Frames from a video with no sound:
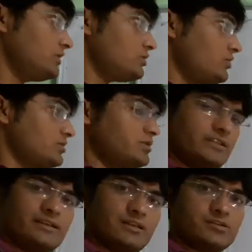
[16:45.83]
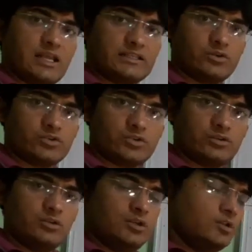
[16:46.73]
was a single trial solution.
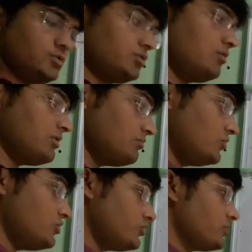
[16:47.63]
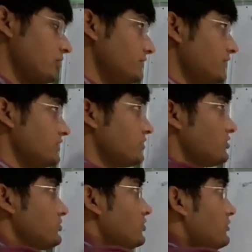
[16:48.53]
So our most general
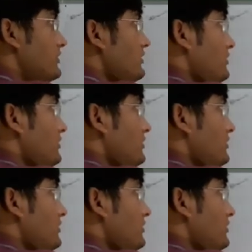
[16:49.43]
solution will be,